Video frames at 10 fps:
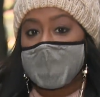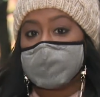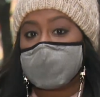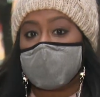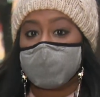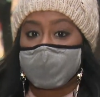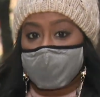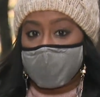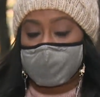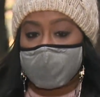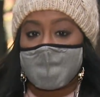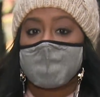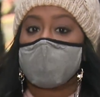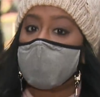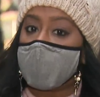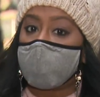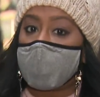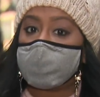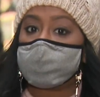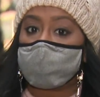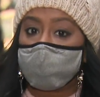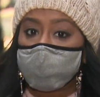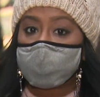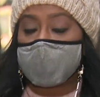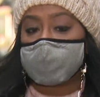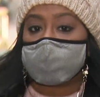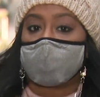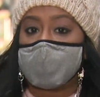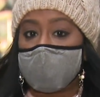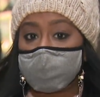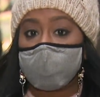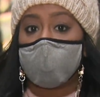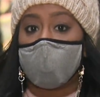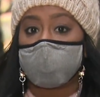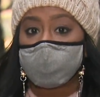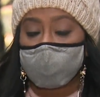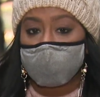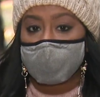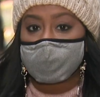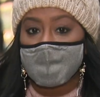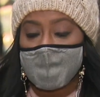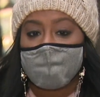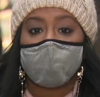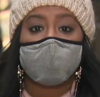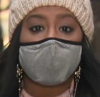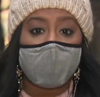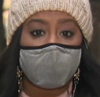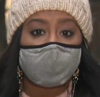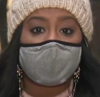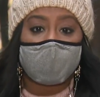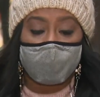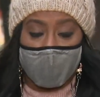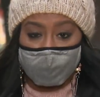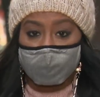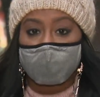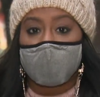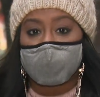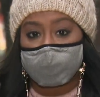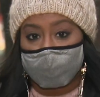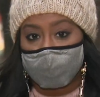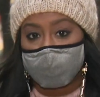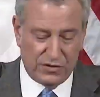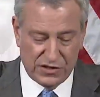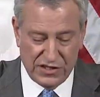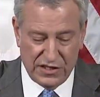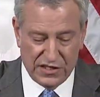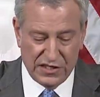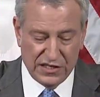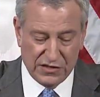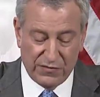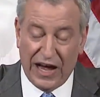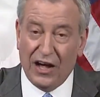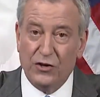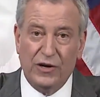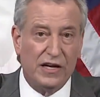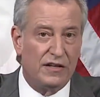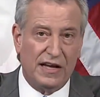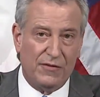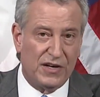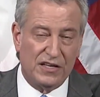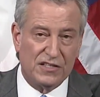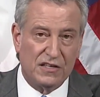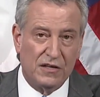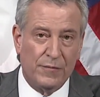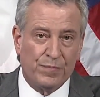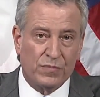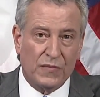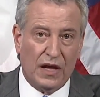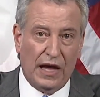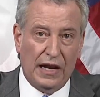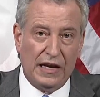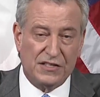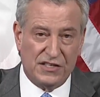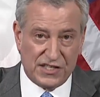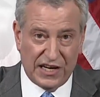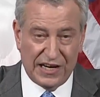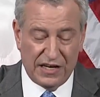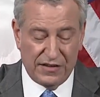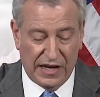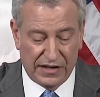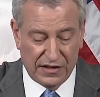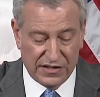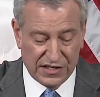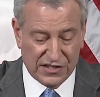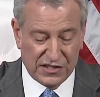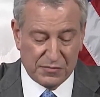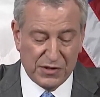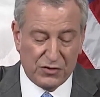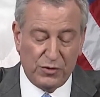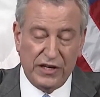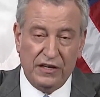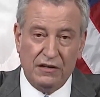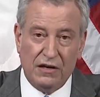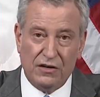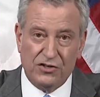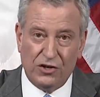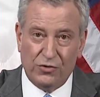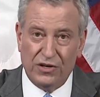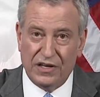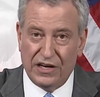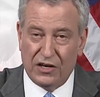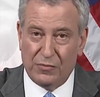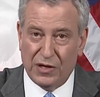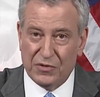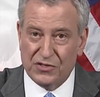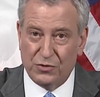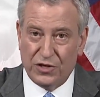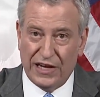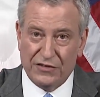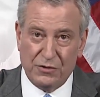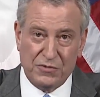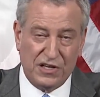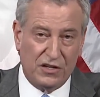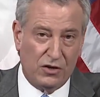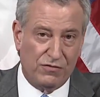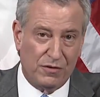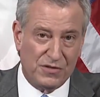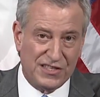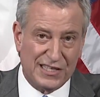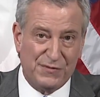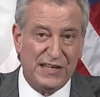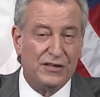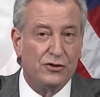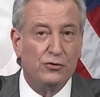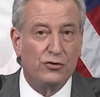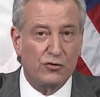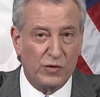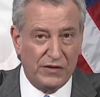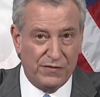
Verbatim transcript: instead of six, the mayor and schools chancellor announced more students will be able to head back to the classroom. The CDC has evaluated the evidence and has decided that the distance between uh, children in our public school classrooms can go from six feet to three